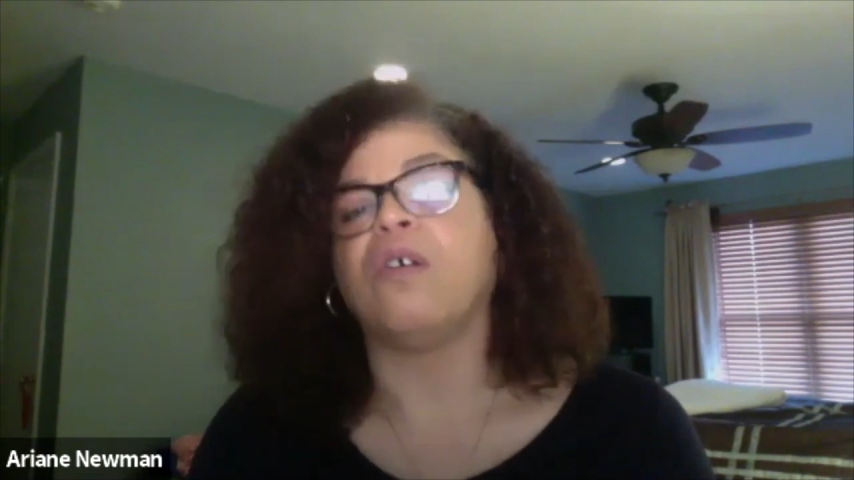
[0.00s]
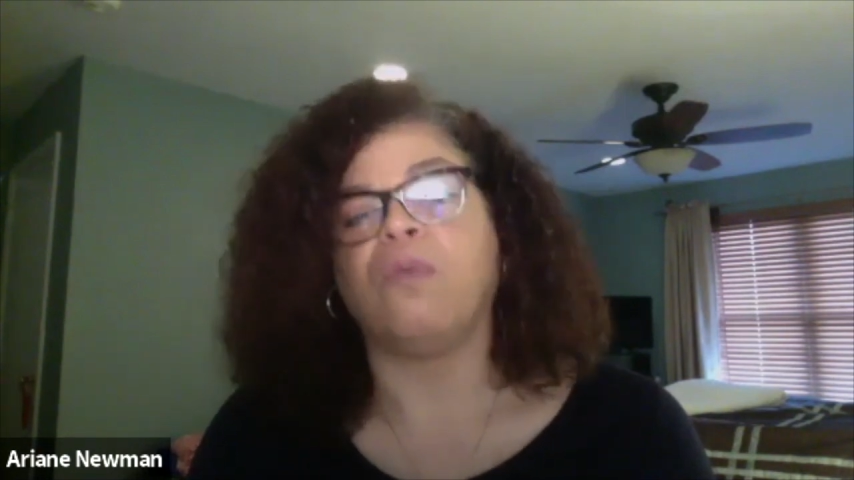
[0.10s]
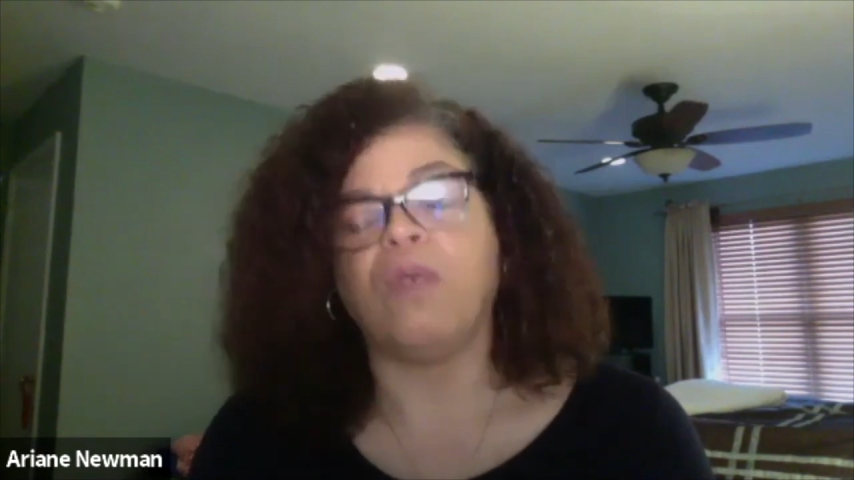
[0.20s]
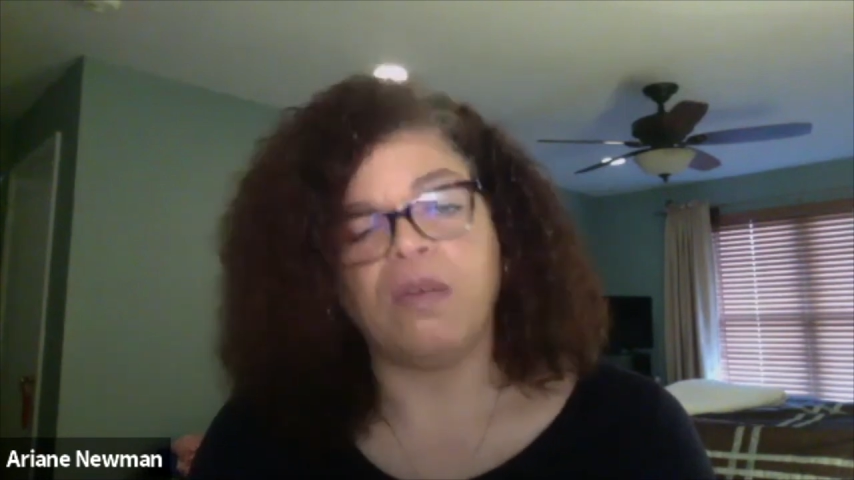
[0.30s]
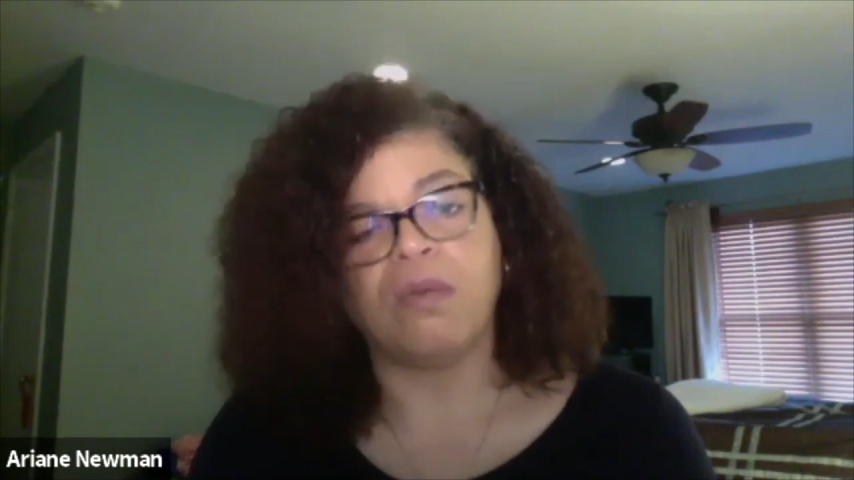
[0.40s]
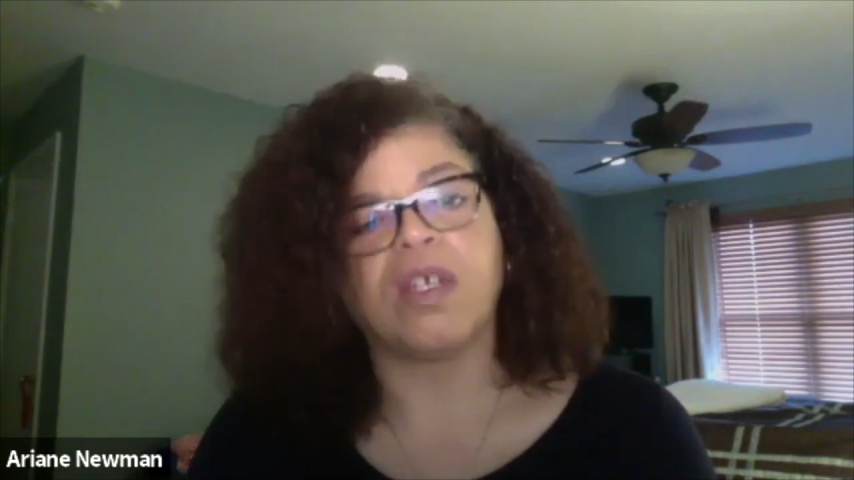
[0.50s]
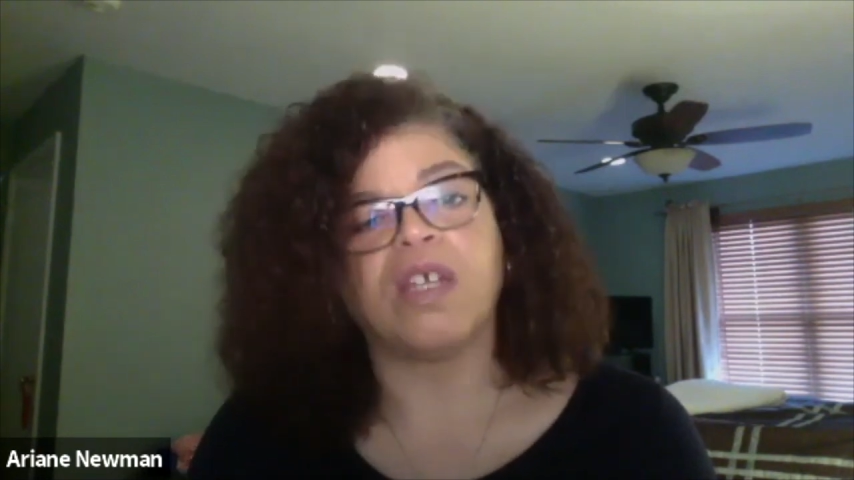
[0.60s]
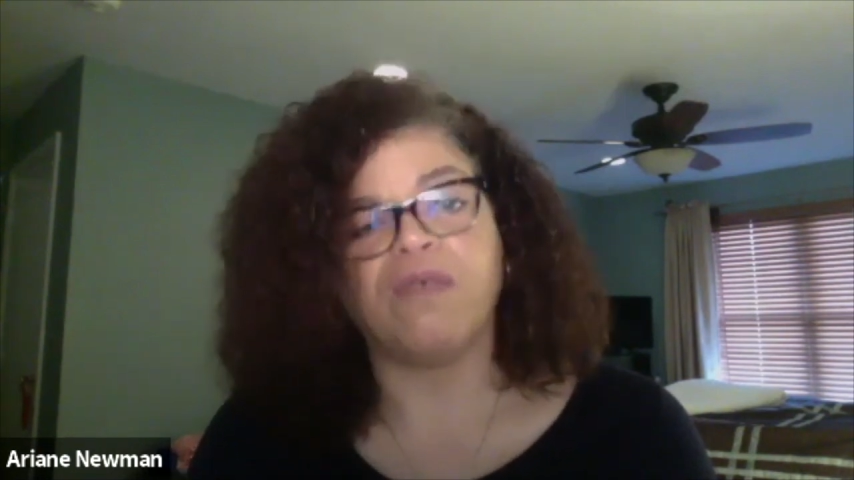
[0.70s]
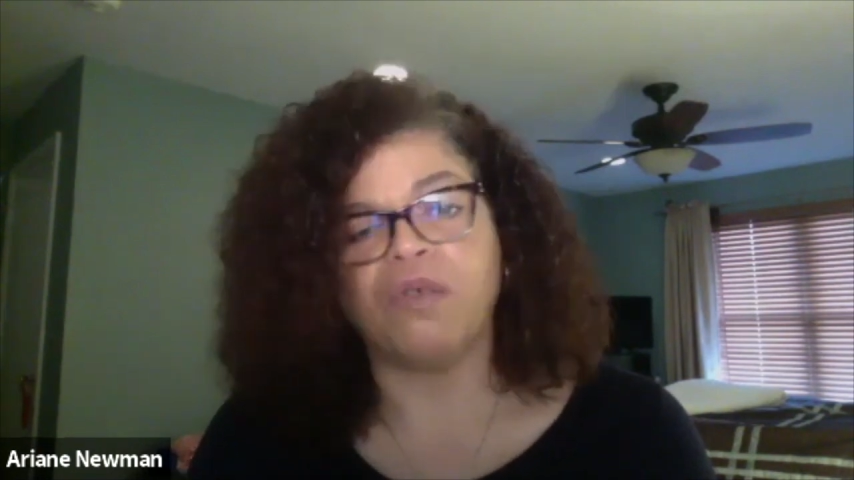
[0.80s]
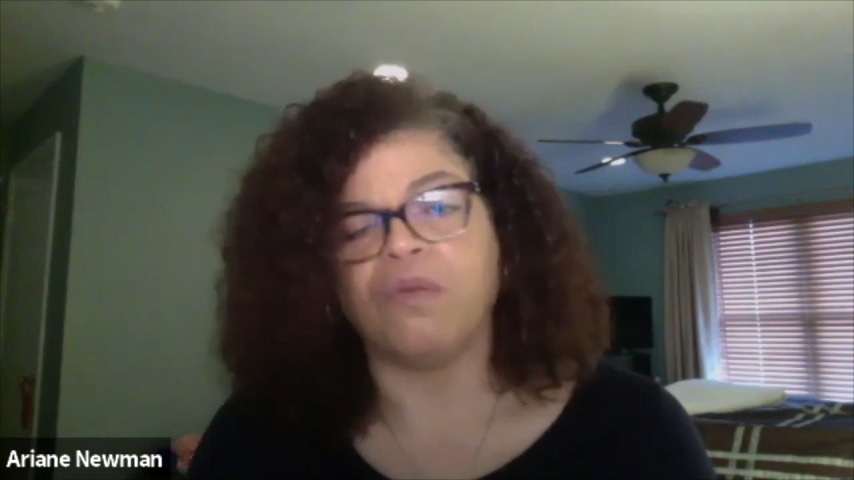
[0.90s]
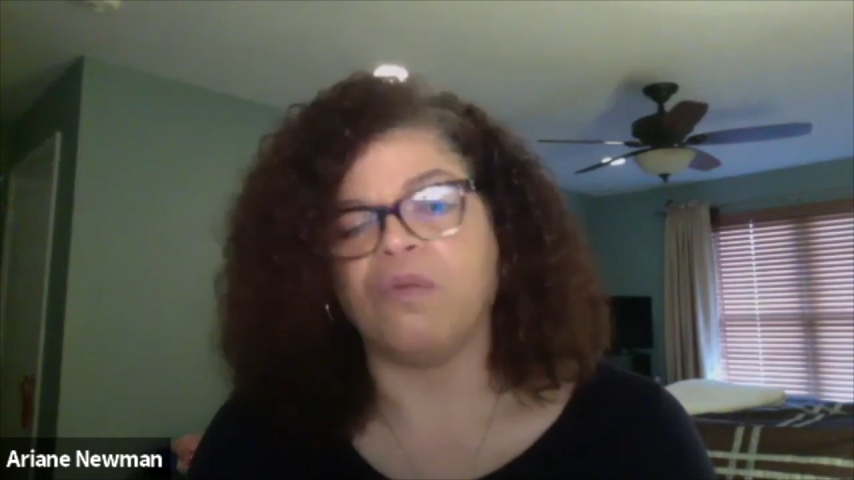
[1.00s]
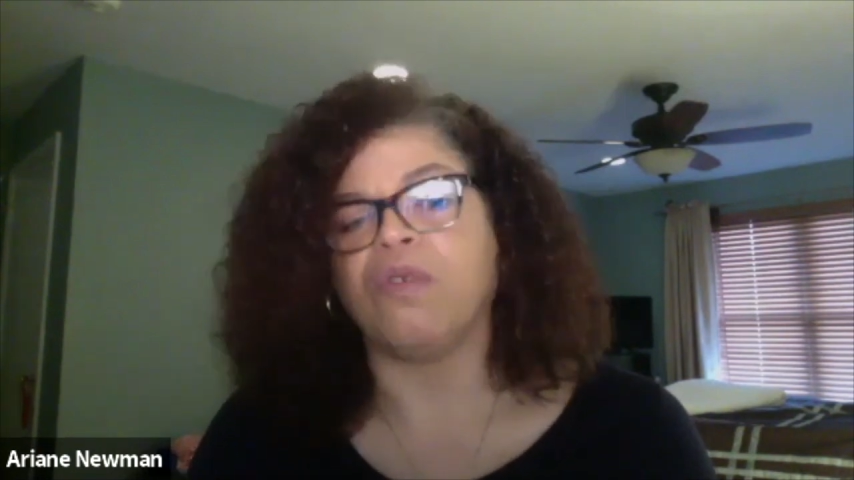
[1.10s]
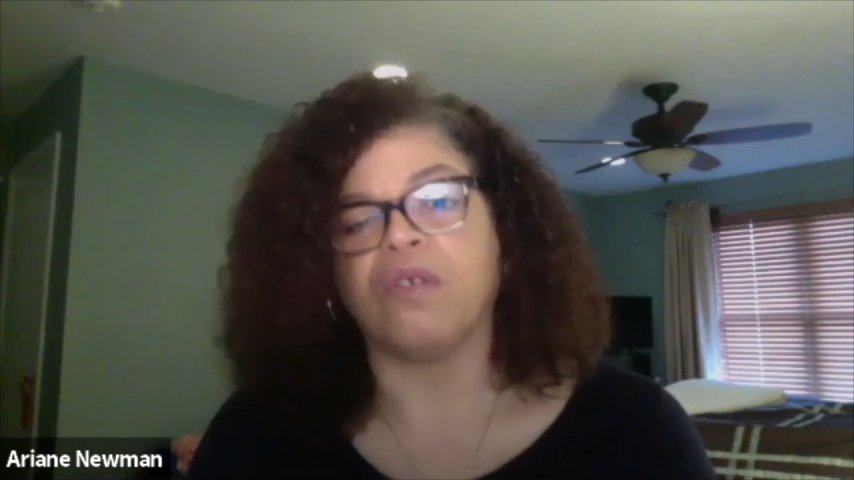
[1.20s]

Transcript: we will give you